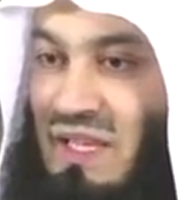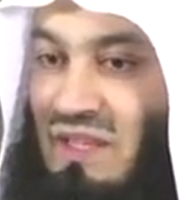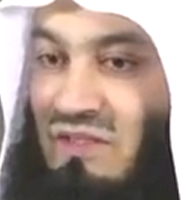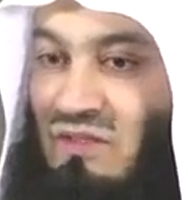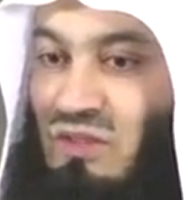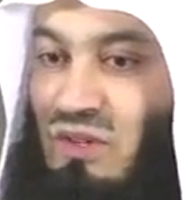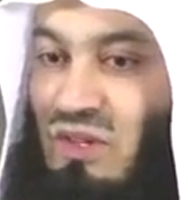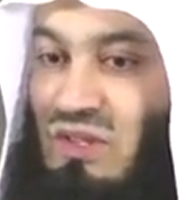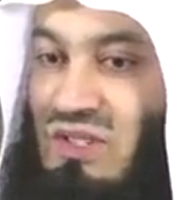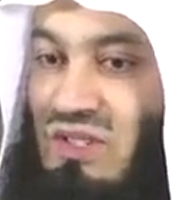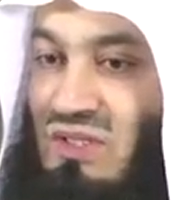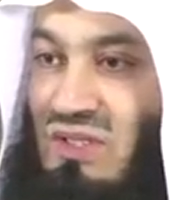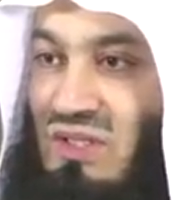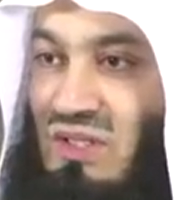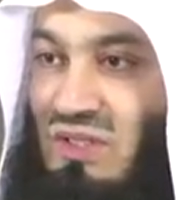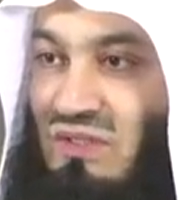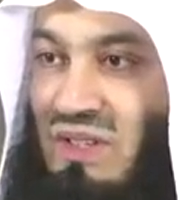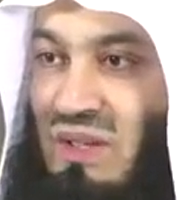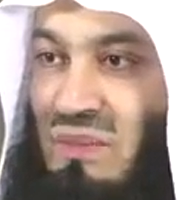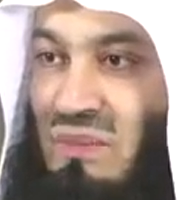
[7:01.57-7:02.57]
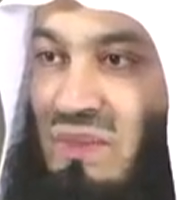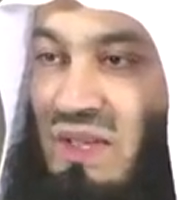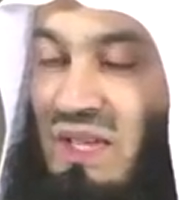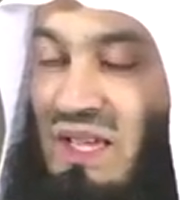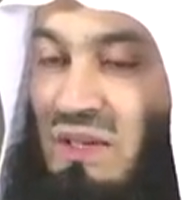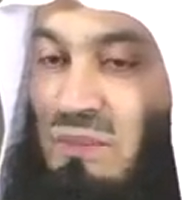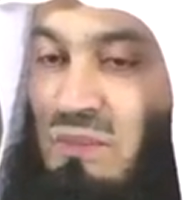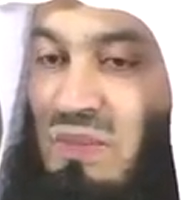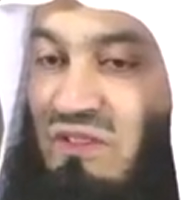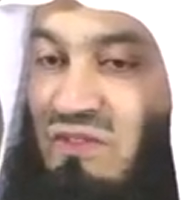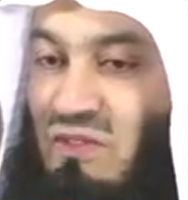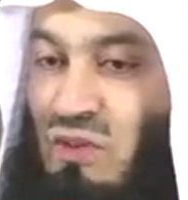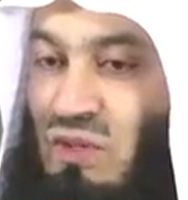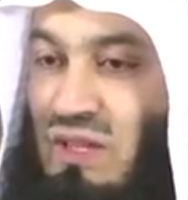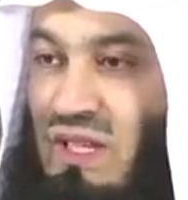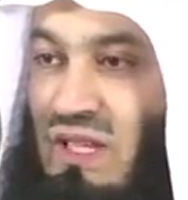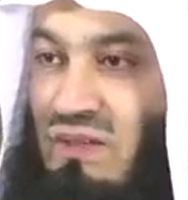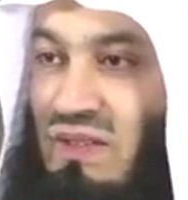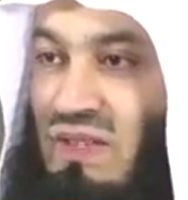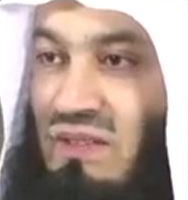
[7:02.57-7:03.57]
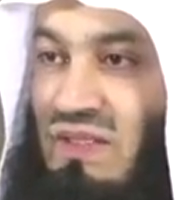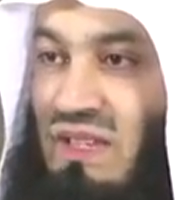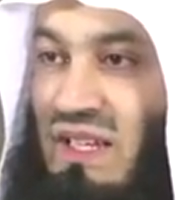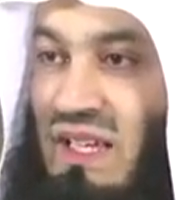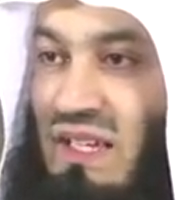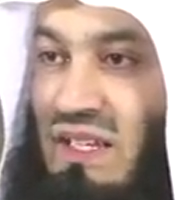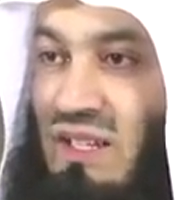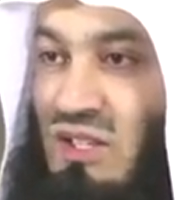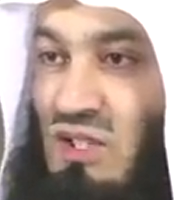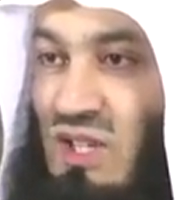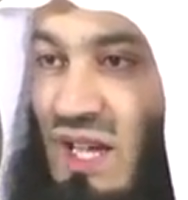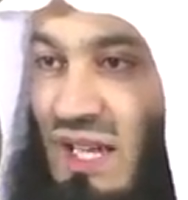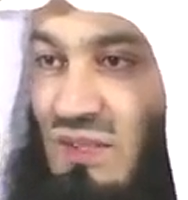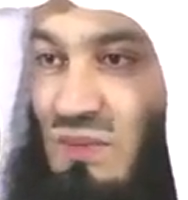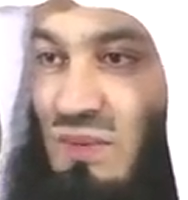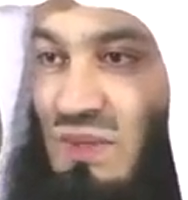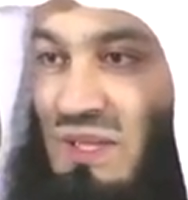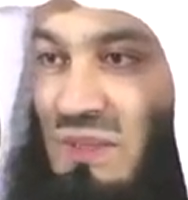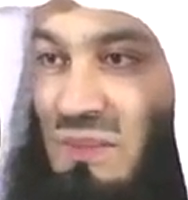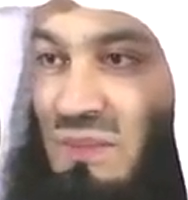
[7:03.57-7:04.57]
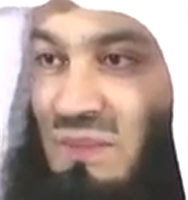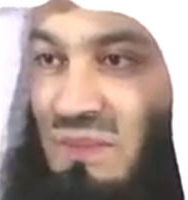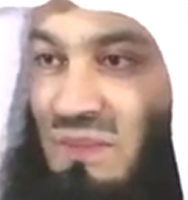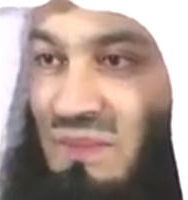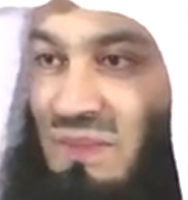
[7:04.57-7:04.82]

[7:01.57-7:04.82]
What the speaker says: They've gotten rid of him before they've even had a chat with him.